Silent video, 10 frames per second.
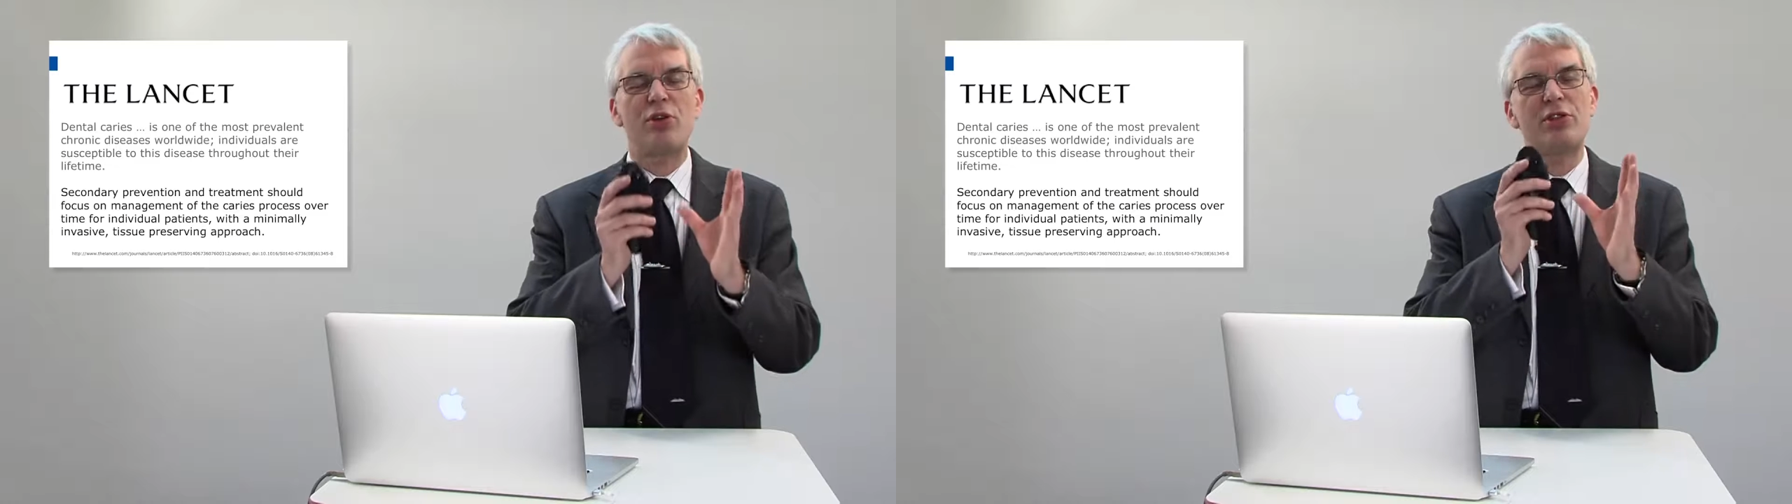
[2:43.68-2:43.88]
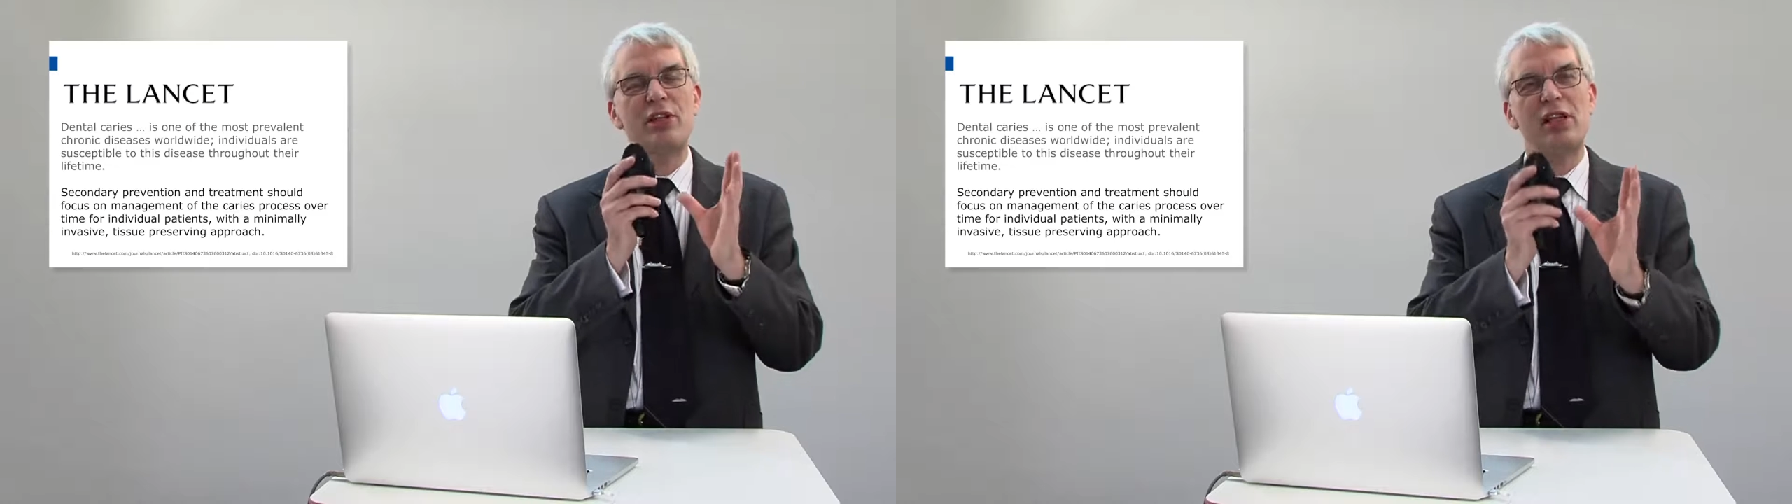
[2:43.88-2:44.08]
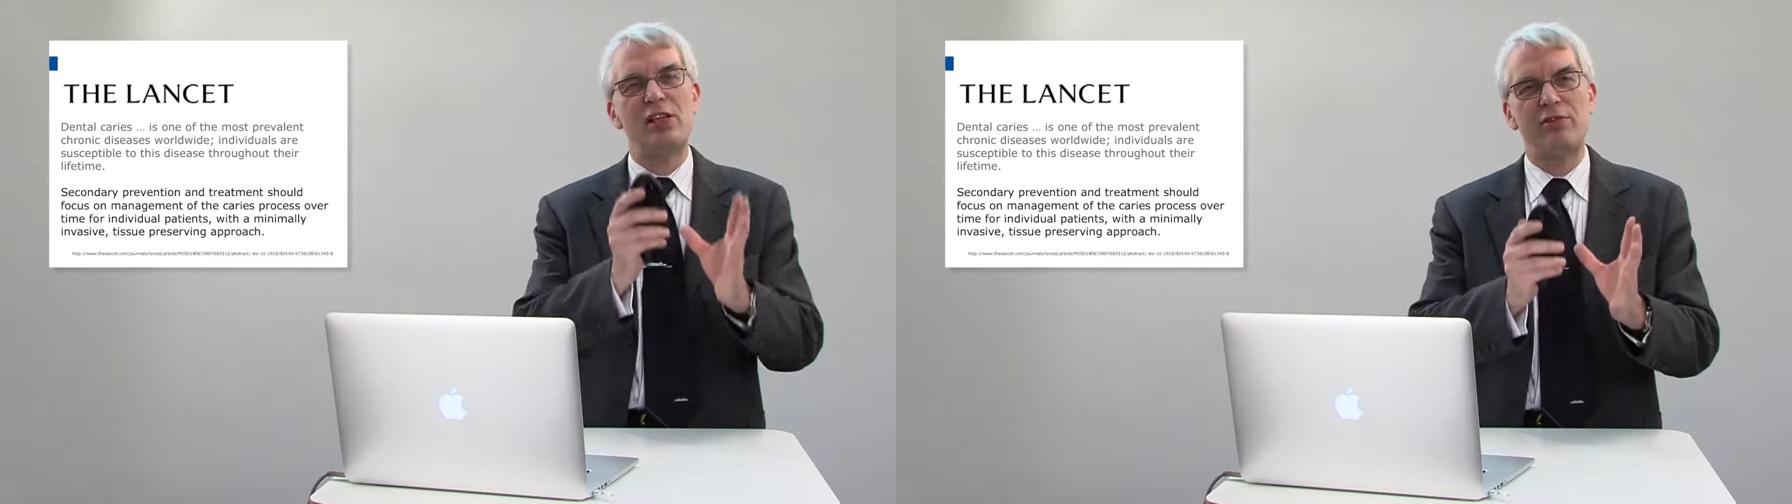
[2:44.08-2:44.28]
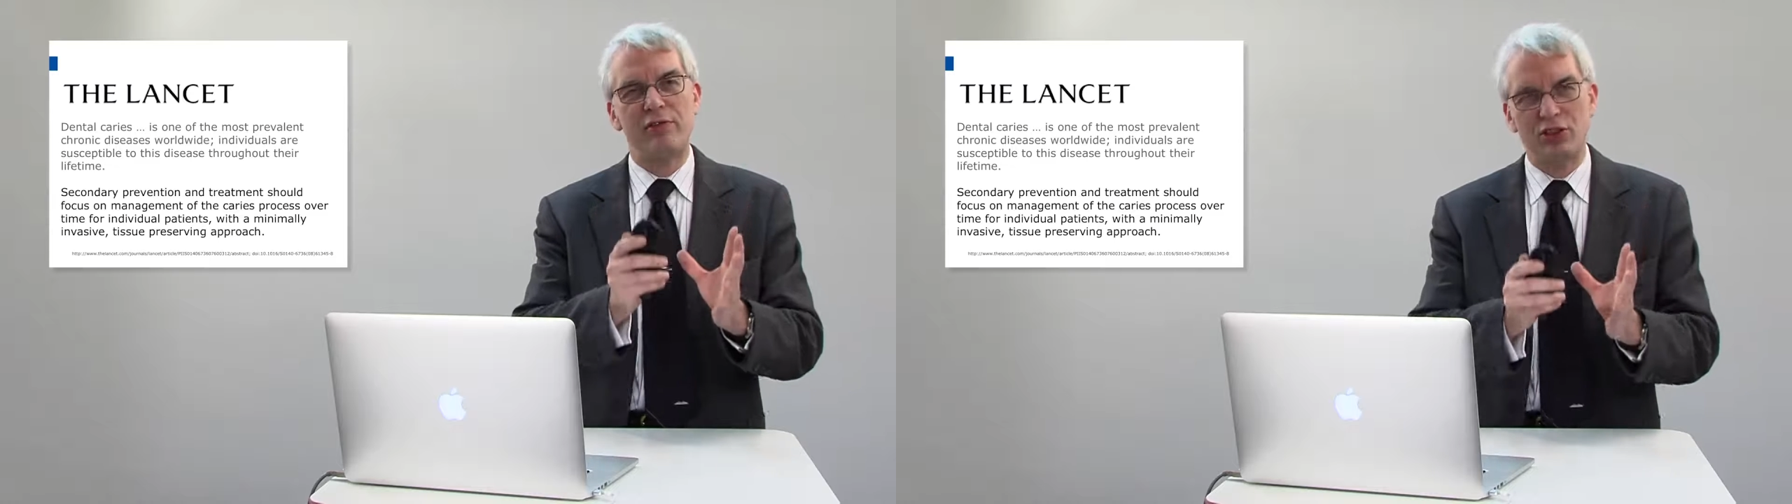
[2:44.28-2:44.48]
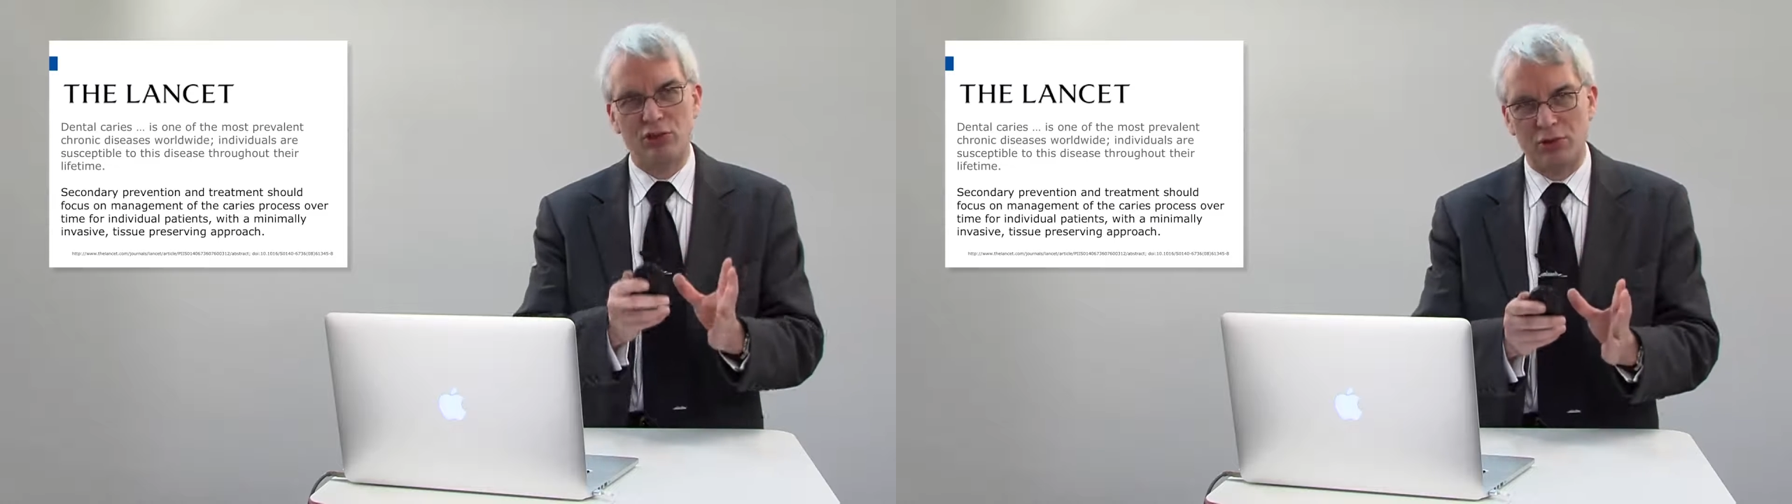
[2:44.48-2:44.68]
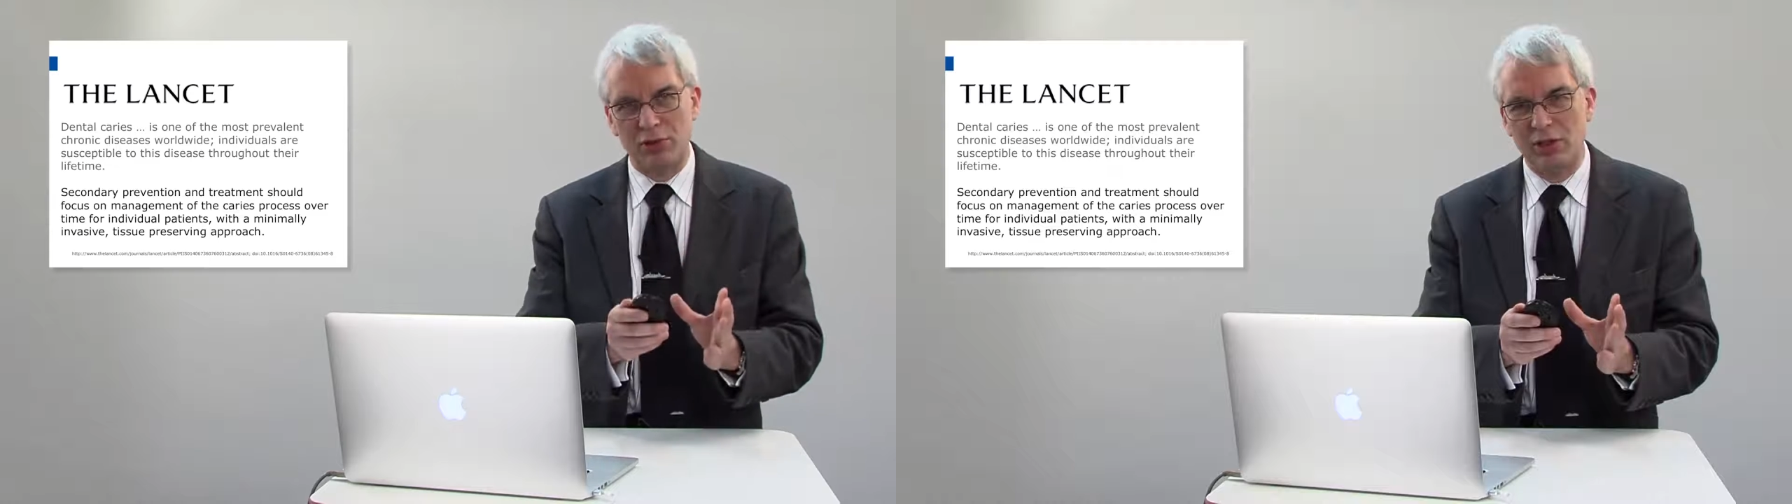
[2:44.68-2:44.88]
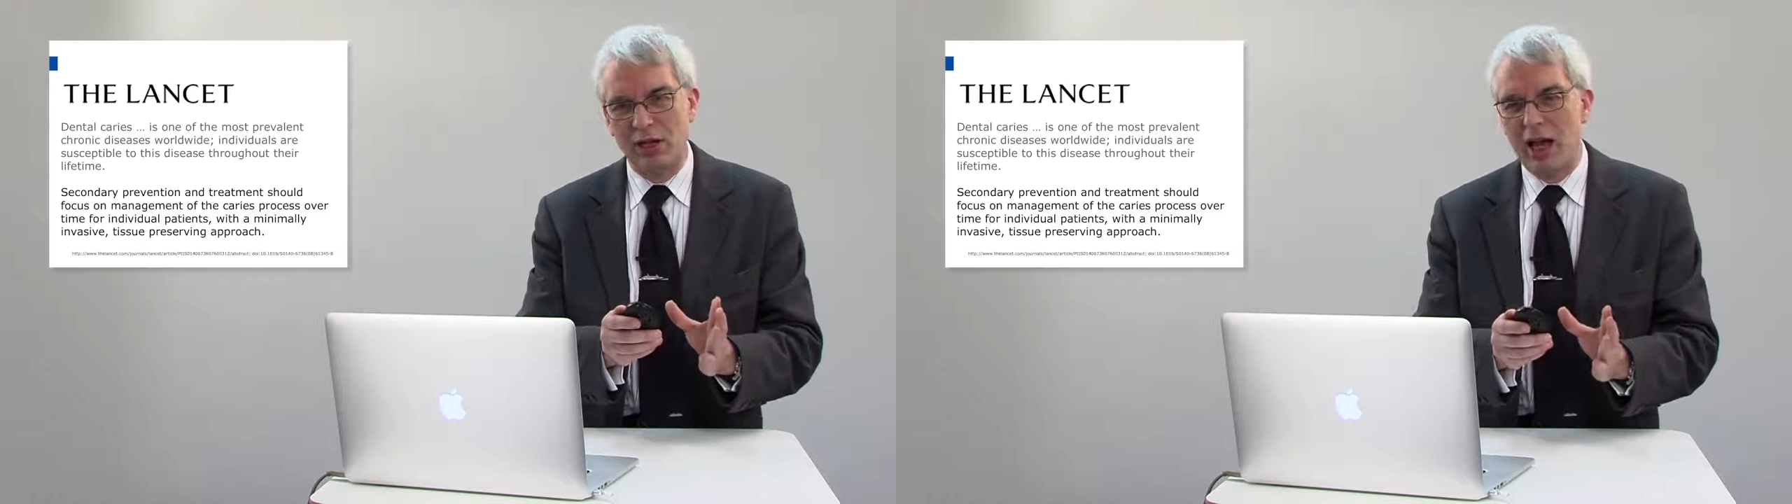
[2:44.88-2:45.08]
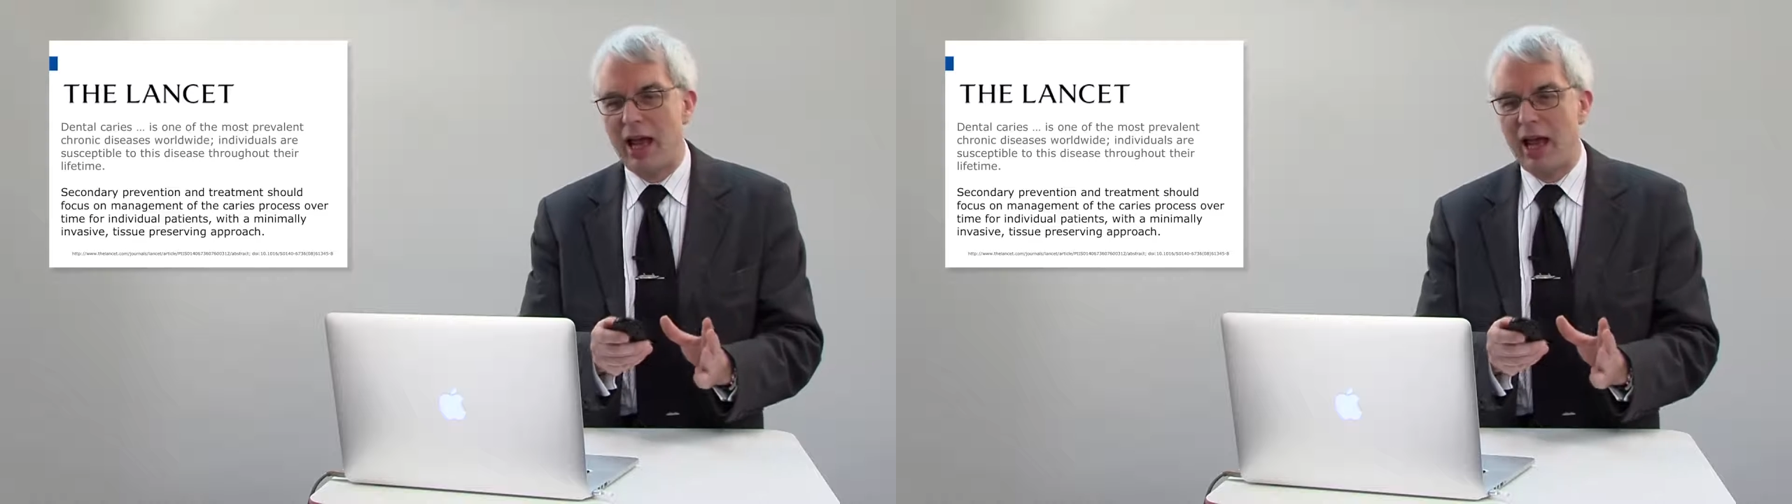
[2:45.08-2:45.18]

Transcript: on the individual